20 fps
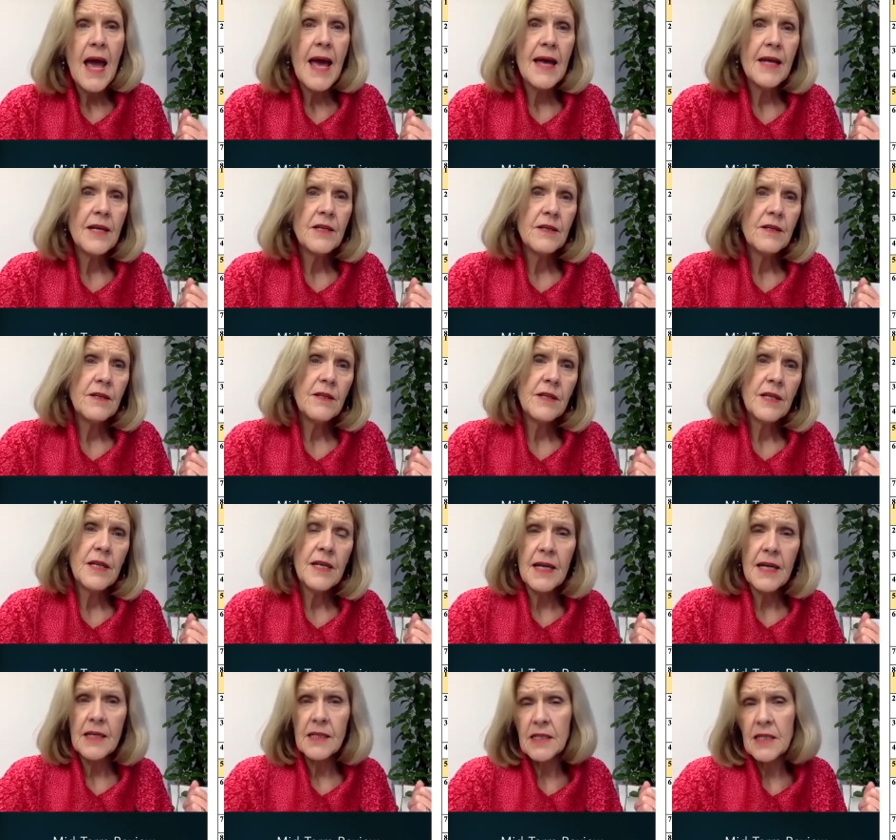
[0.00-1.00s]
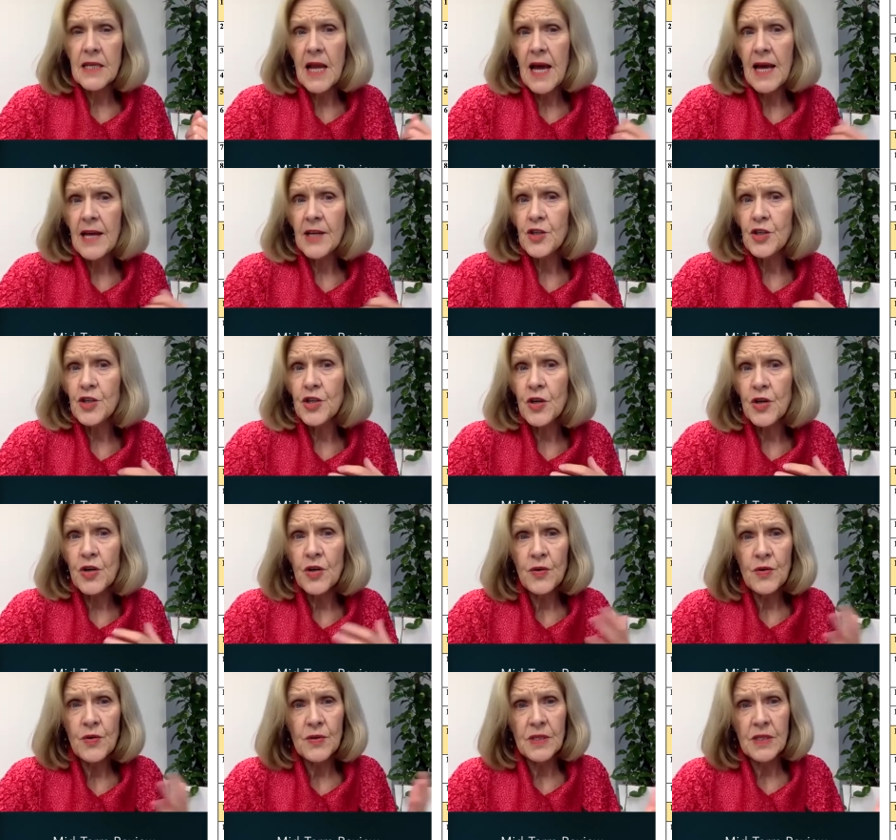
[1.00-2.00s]
And the next slide
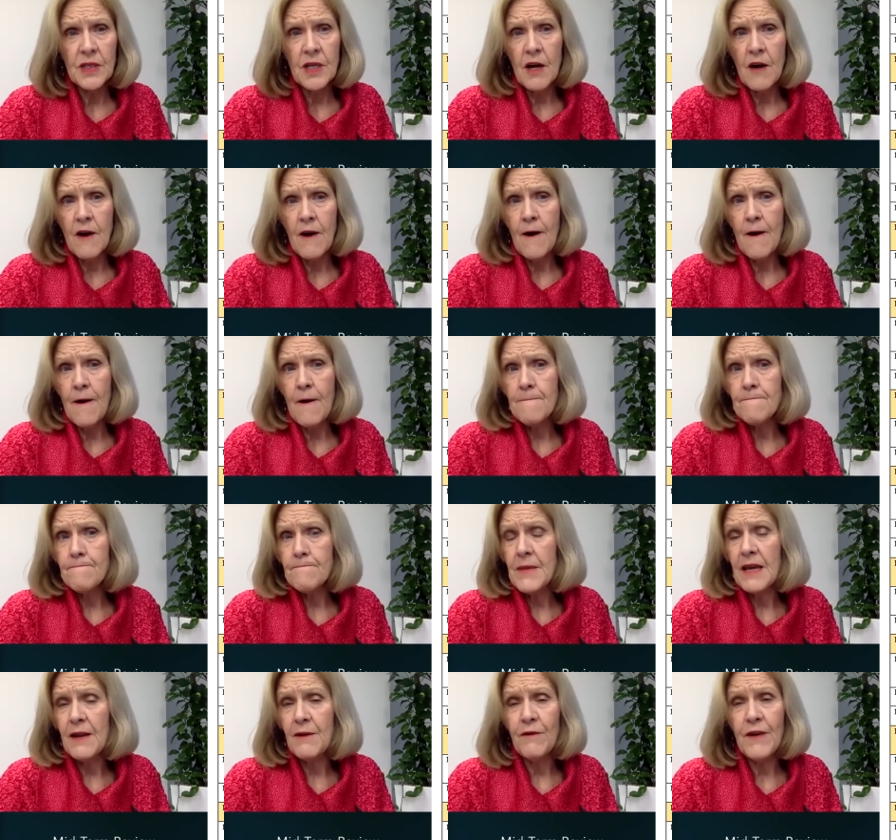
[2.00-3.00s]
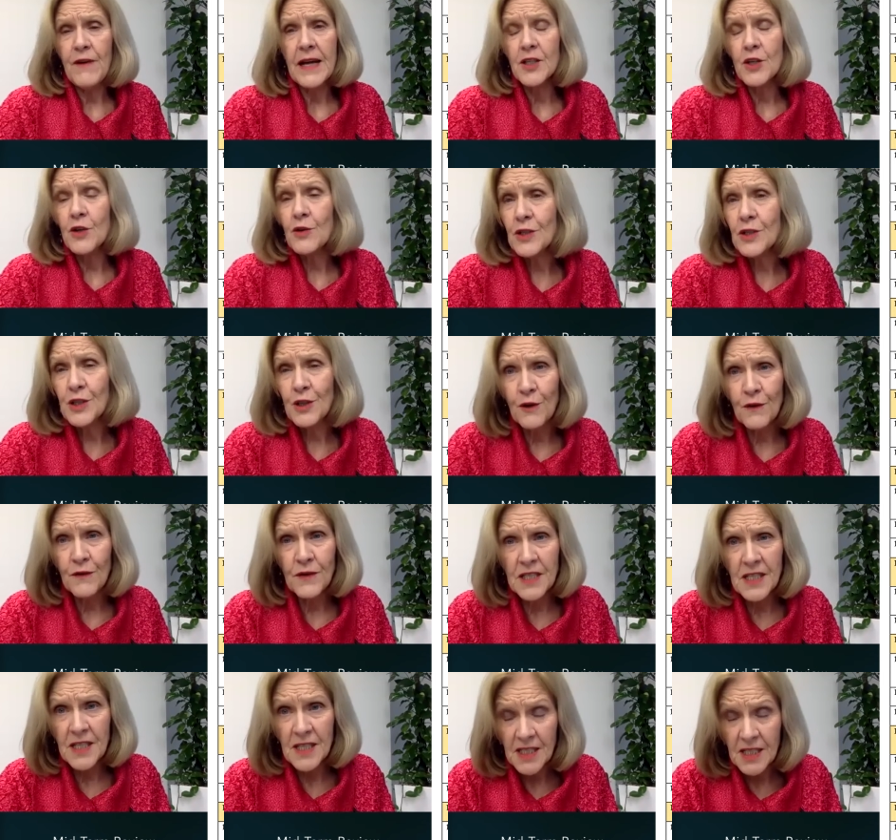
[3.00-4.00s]
shows, in fact, on
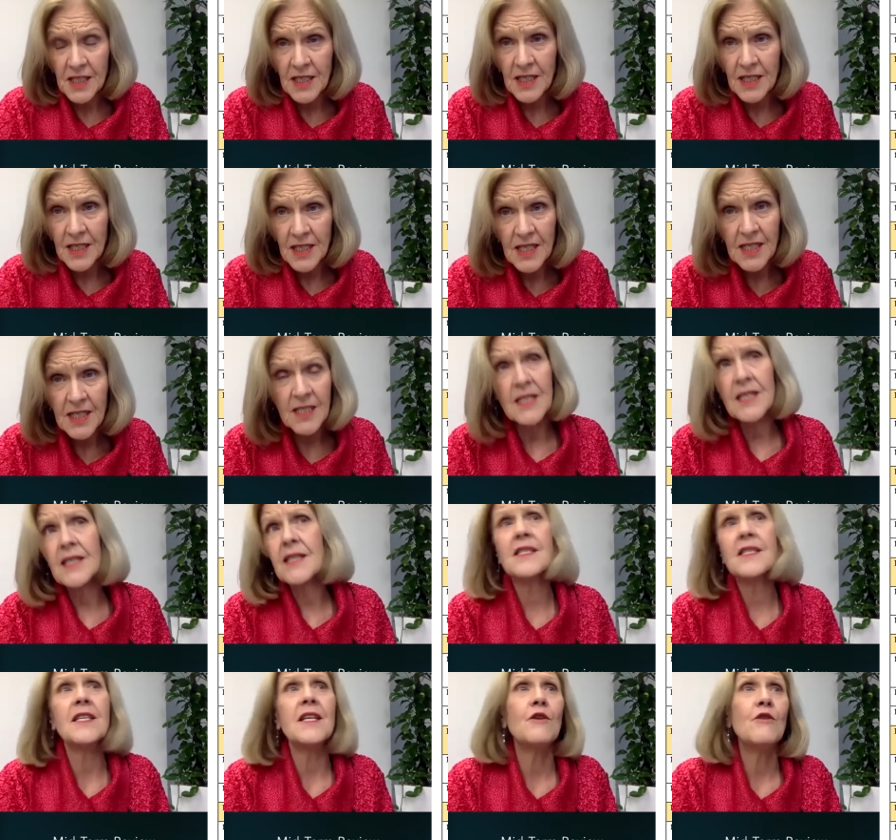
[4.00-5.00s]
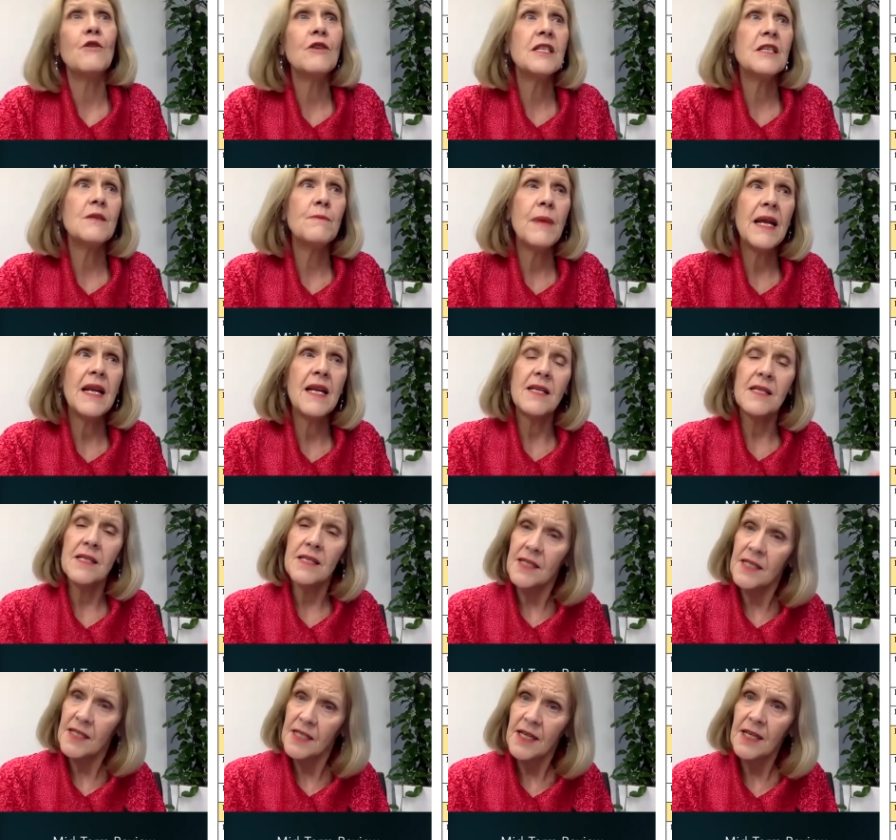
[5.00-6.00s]
services statistics, there are as many
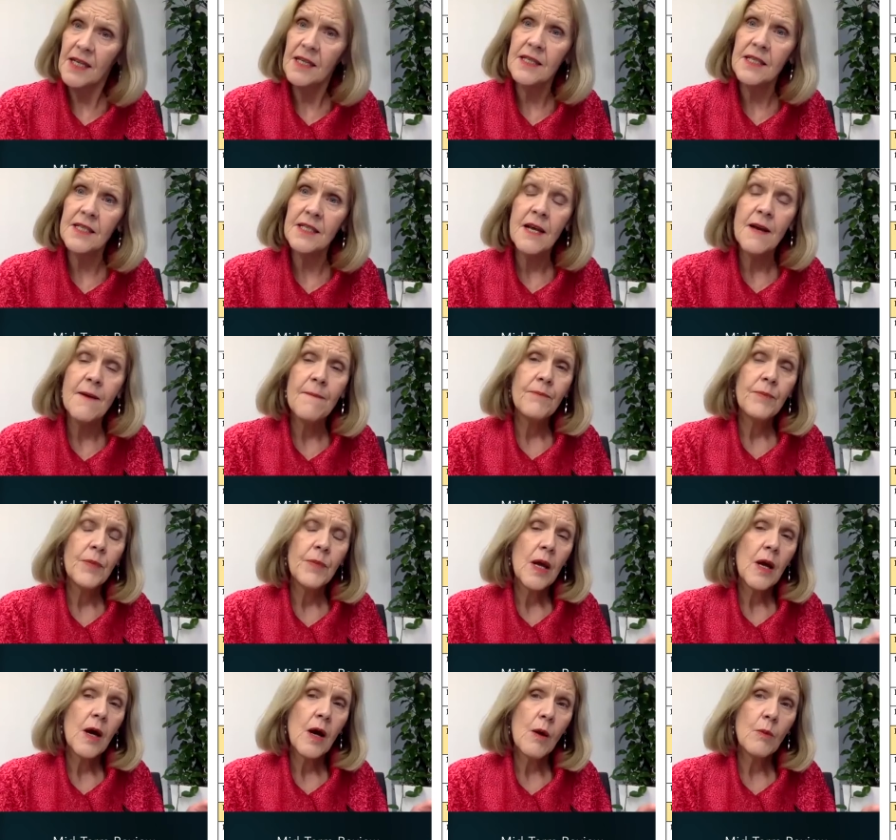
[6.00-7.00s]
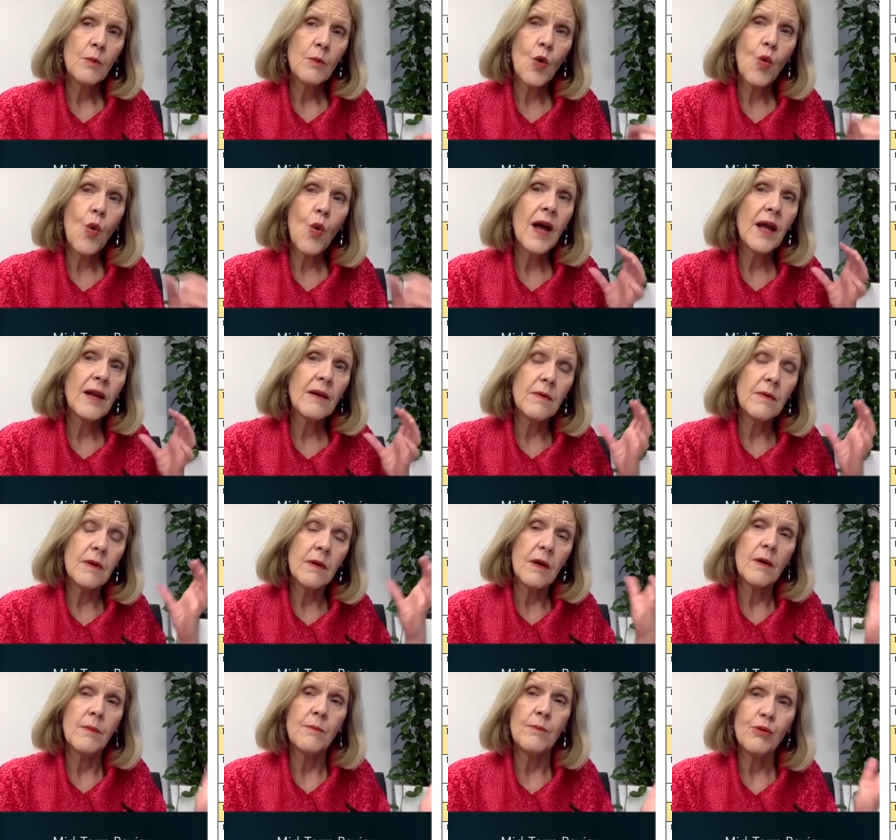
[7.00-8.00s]
as 6 quite
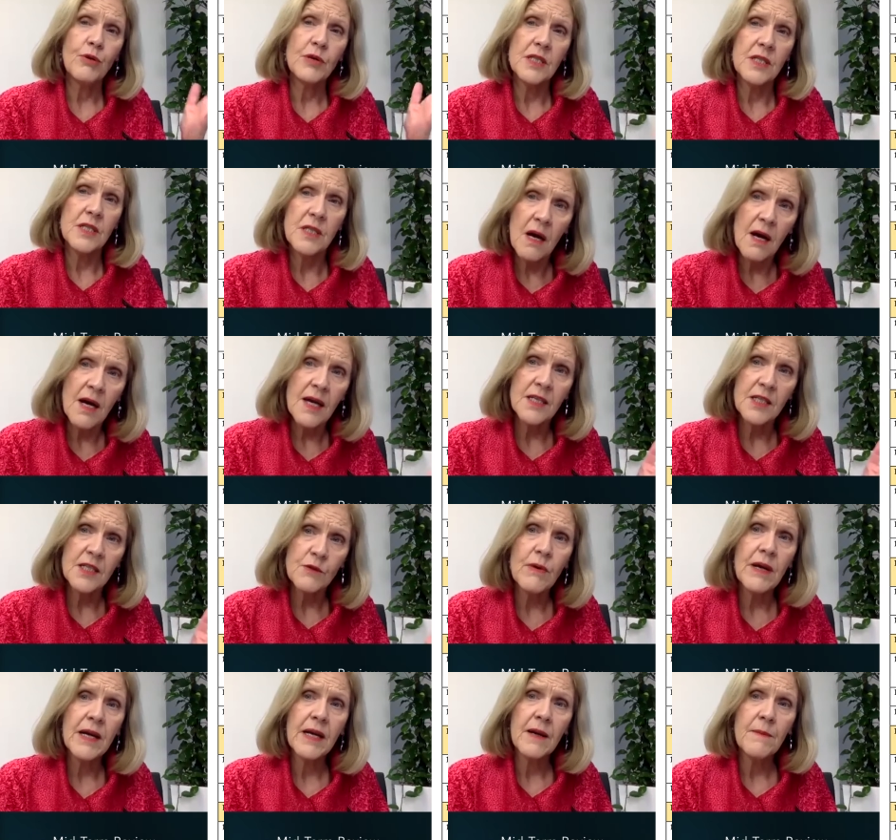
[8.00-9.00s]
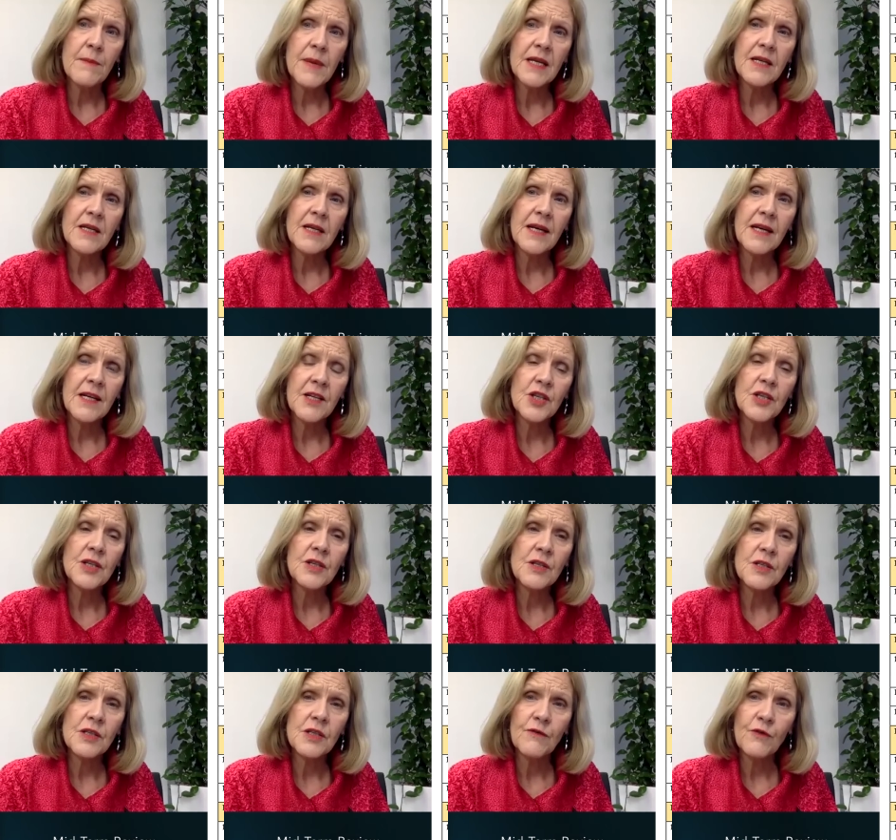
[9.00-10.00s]
precise
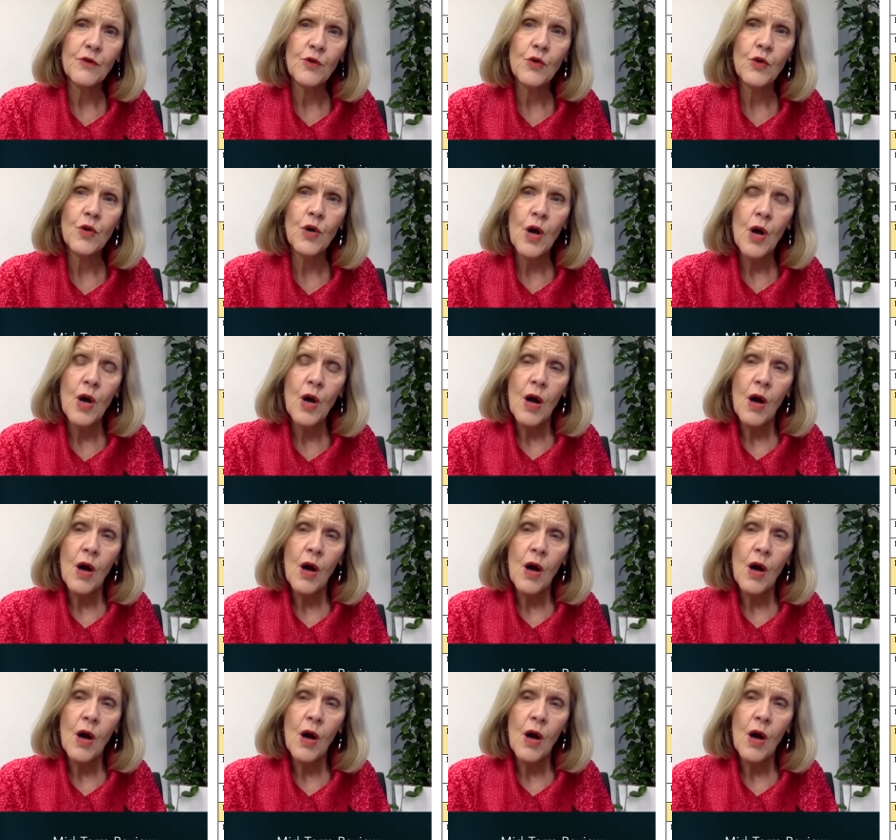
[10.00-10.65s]
recommendations for